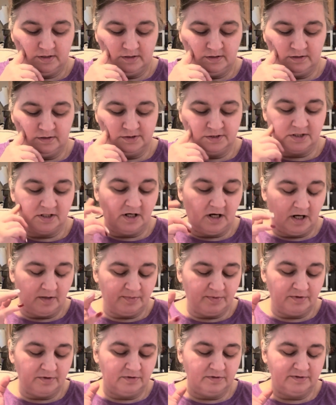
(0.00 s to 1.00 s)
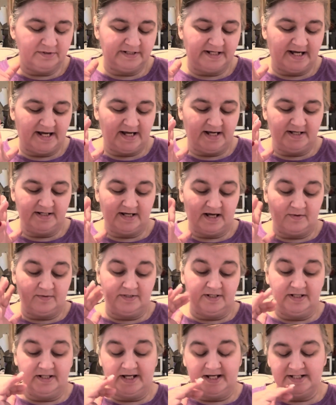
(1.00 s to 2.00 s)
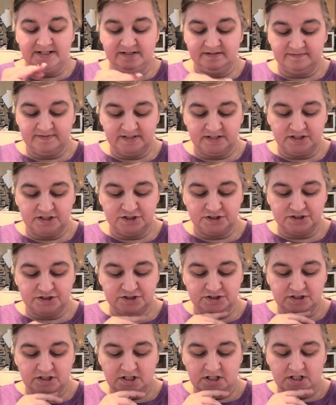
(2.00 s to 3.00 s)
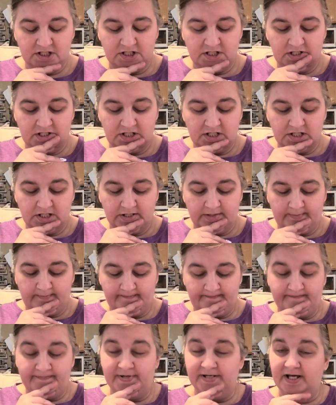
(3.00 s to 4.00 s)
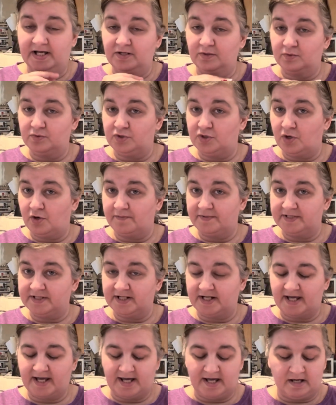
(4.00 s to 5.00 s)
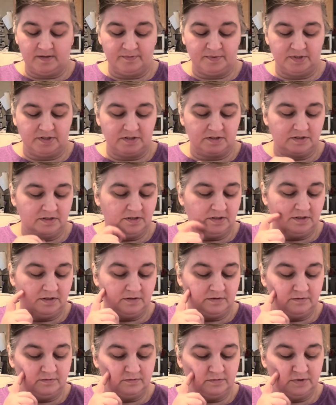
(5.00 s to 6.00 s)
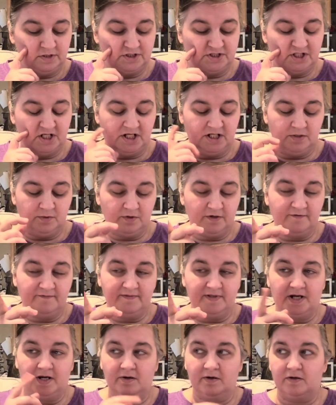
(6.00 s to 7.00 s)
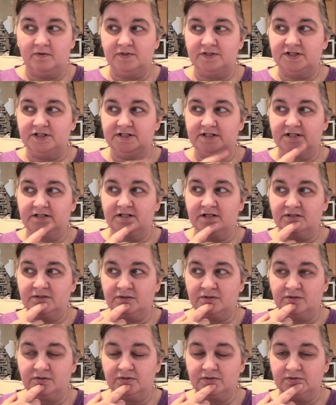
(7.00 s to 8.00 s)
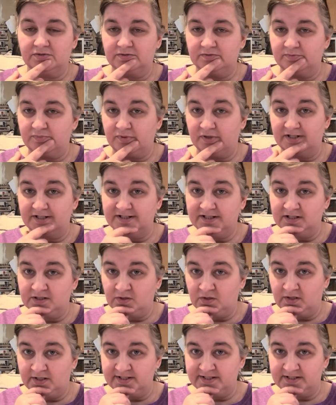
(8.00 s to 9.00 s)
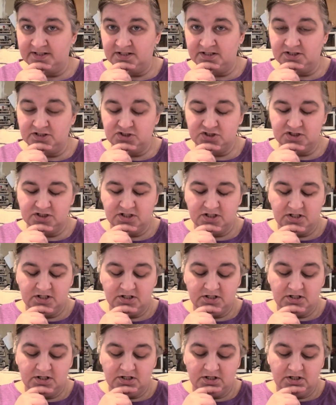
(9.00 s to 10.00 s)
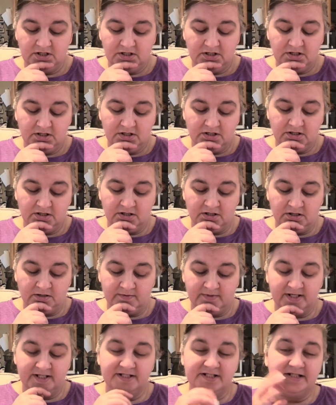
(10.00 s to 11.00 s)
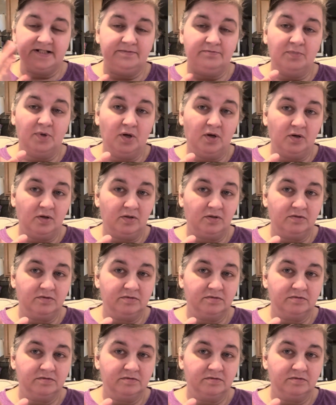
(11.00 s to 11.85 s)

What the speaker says: there's a couple that I would like to finish, but I don't know if it's going to happen. The January flower, which is another printed cross stitch. It's small,